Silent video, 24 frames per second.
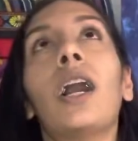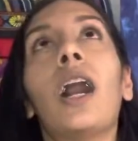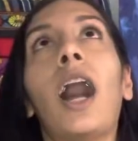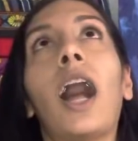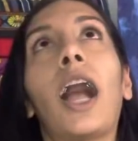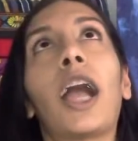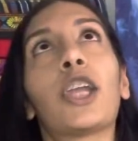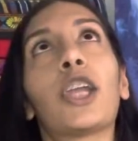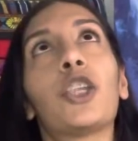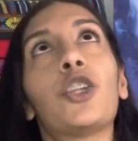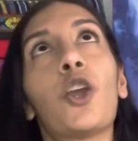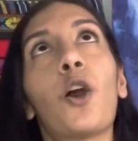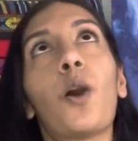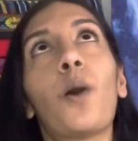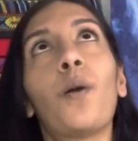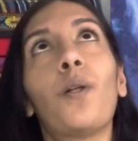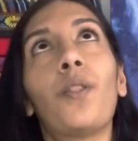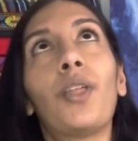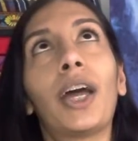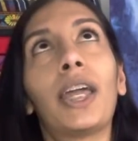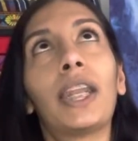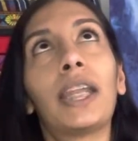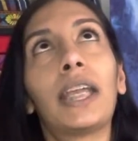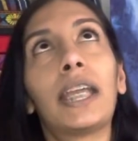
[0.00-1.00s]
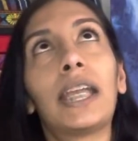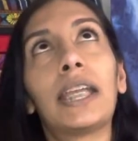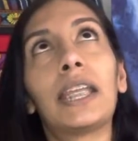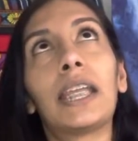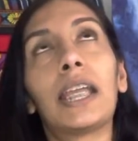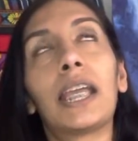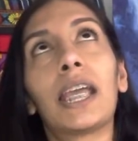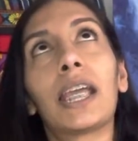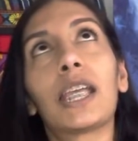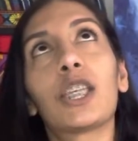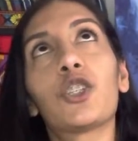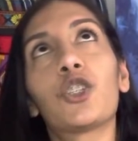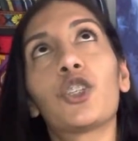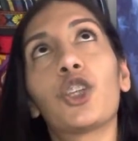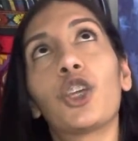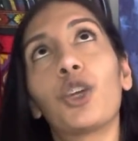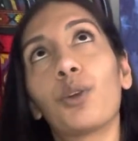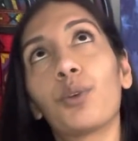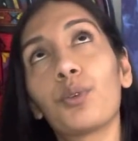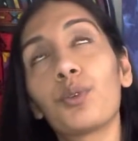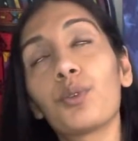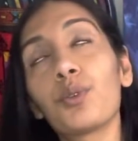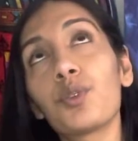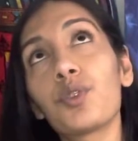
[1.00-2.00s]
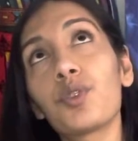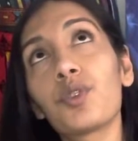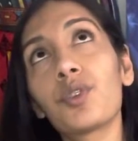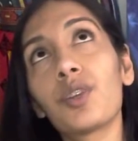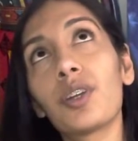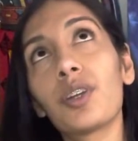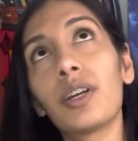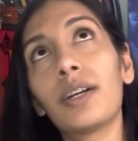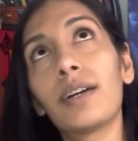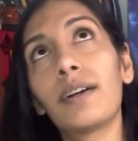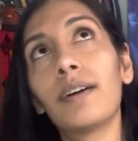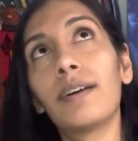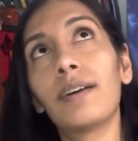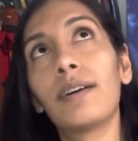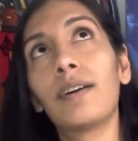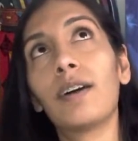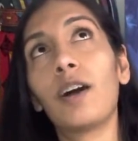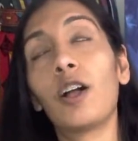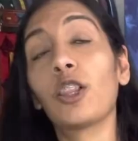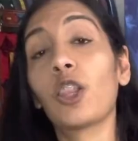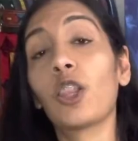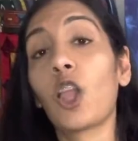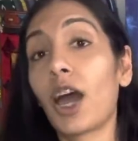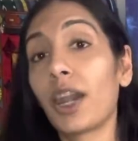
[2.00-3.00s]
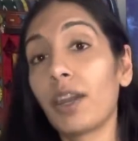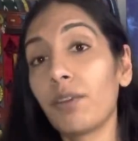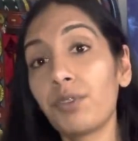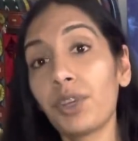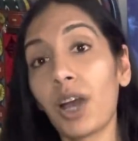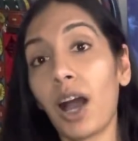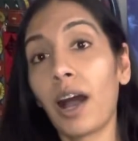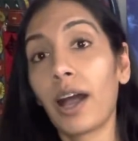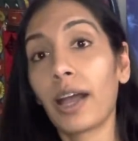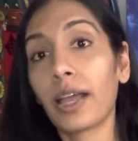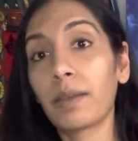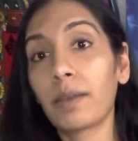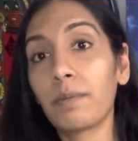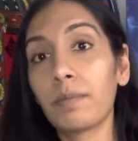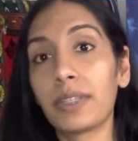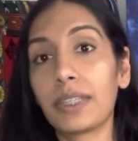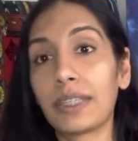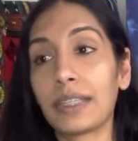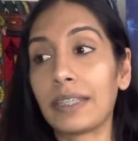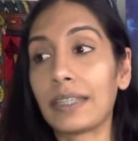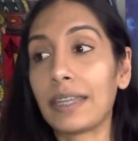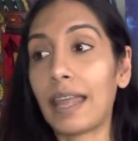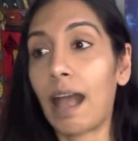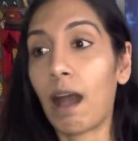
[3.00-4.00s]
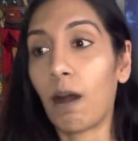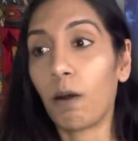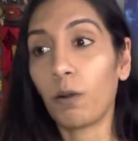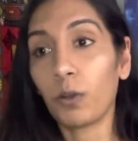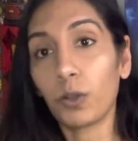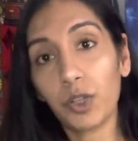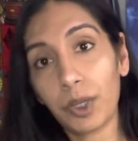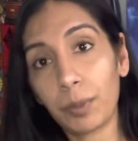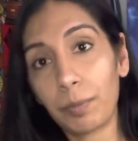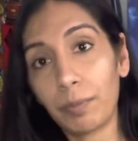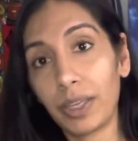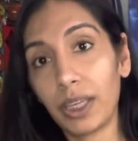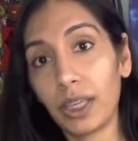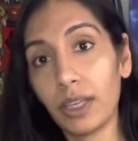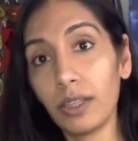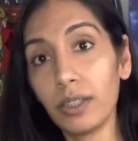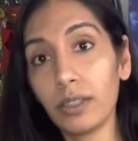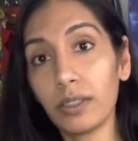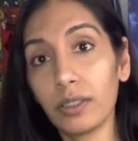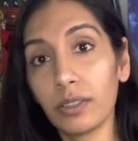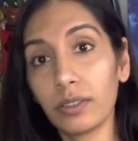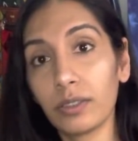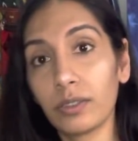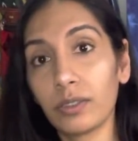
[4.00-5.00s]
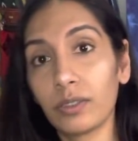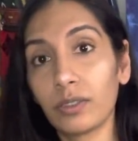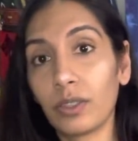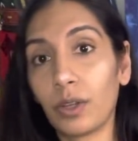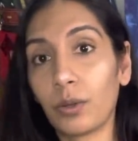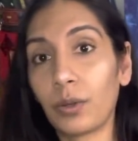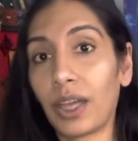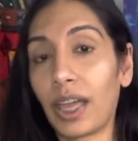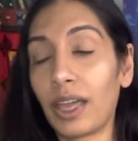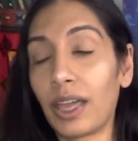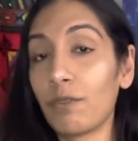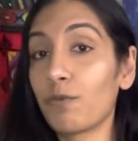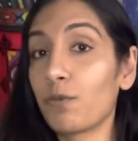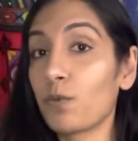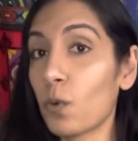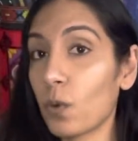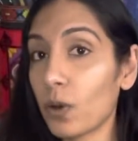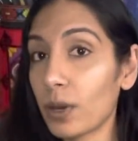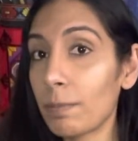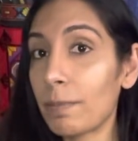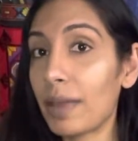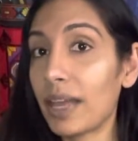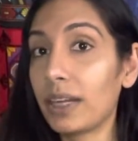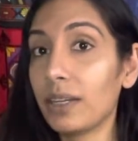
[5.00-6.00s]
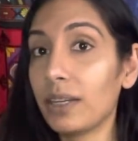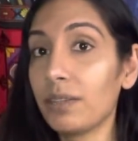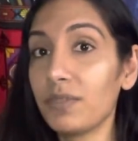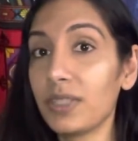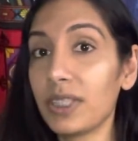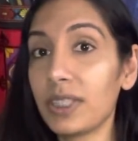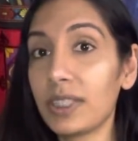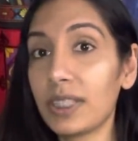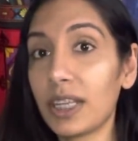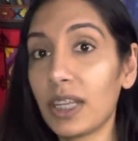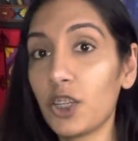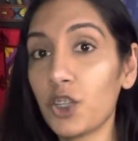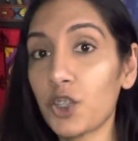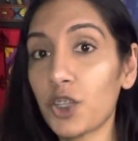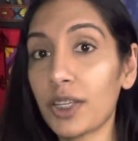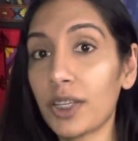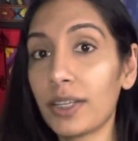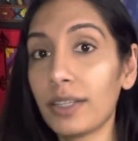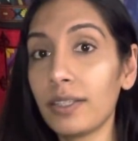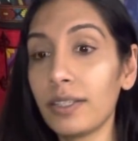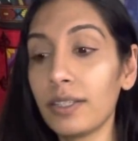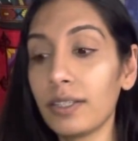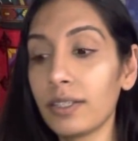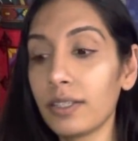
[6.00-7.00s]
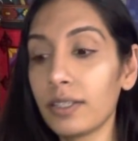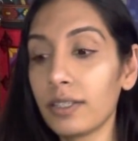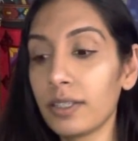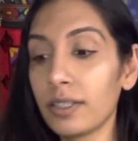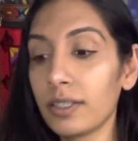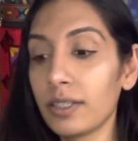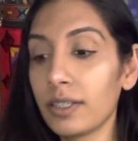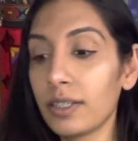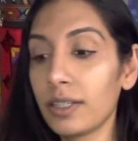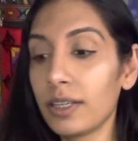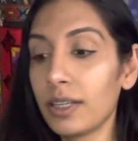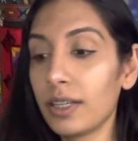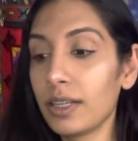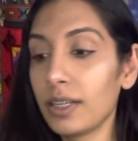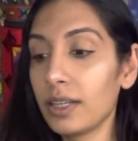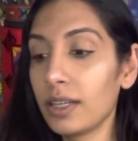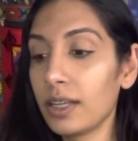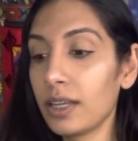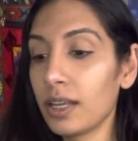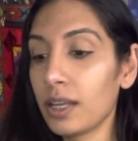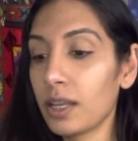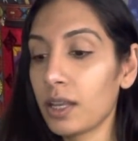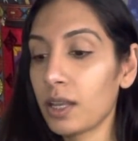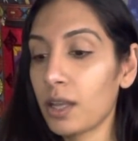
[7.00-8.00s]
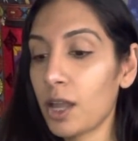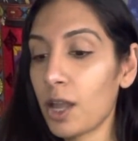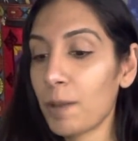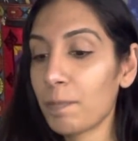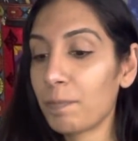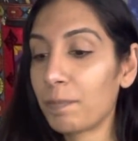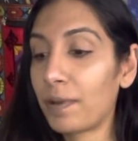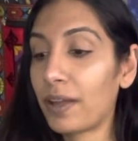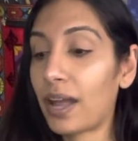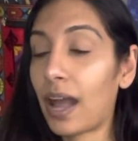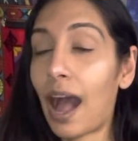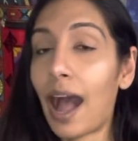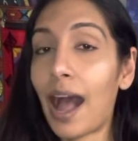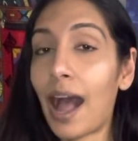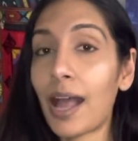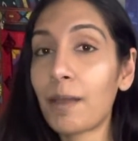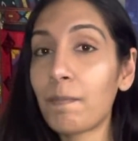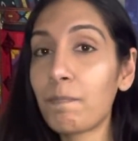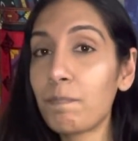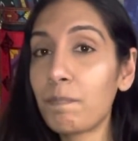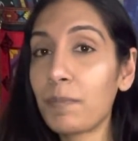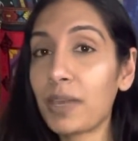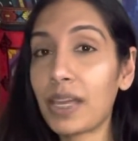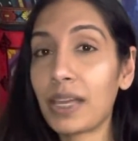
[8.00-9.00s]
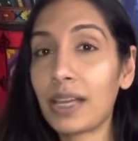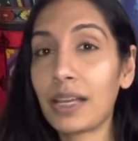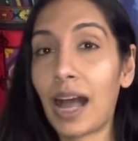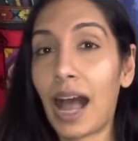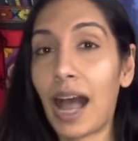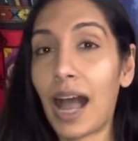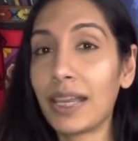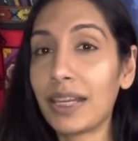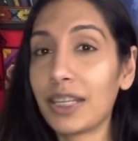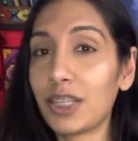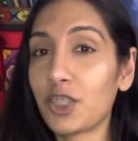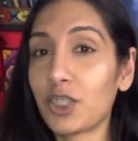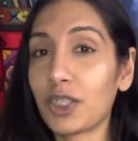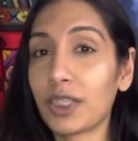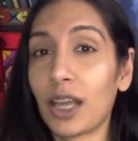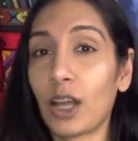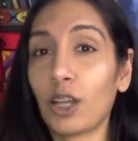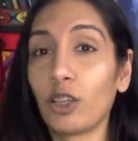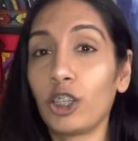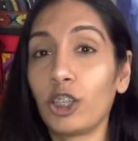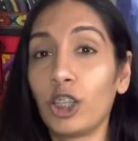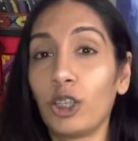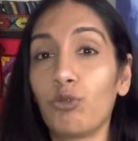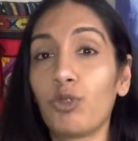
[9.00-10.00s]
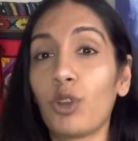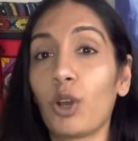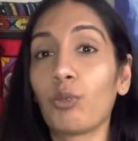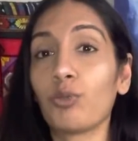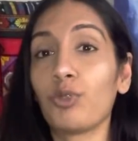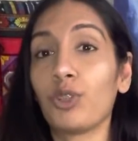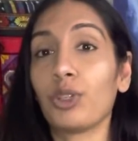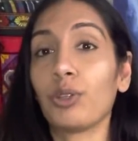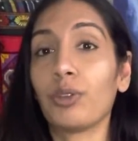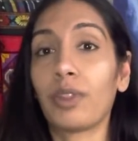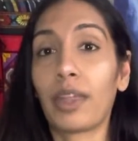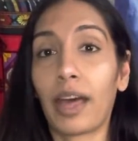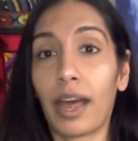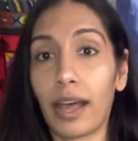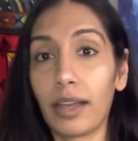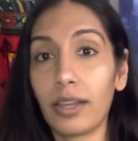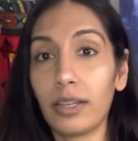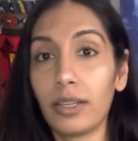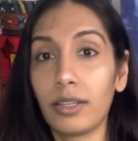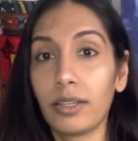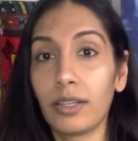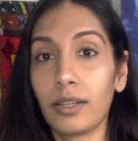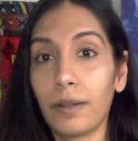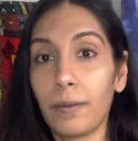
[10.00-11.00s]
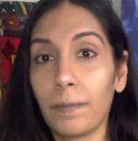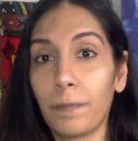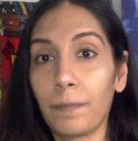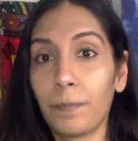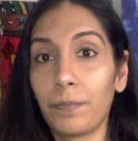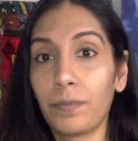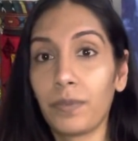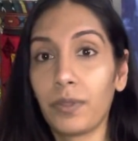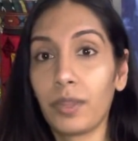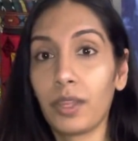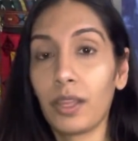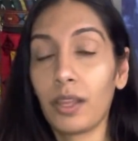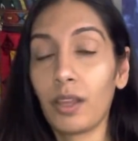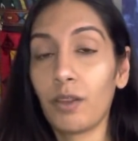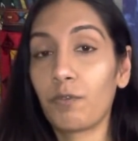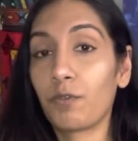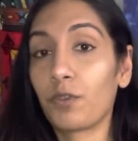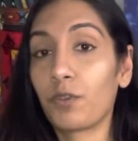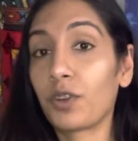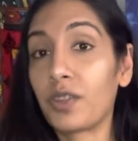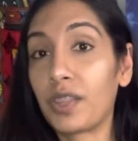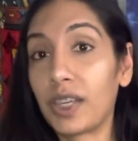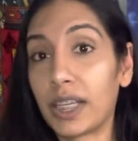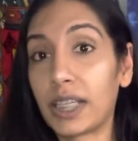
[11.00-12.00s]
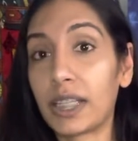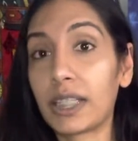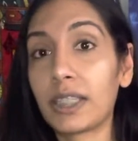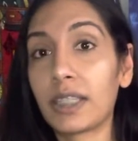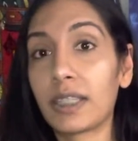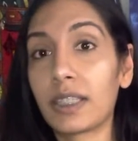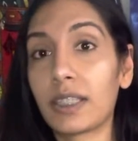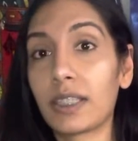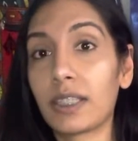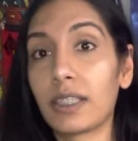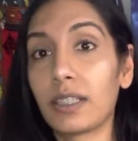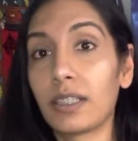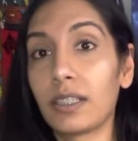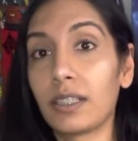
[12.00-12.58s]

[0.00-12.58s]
I know that it is used a lot of times in alchemy, okay, for manifestation. But I'm being guided to tell you don't do that for this.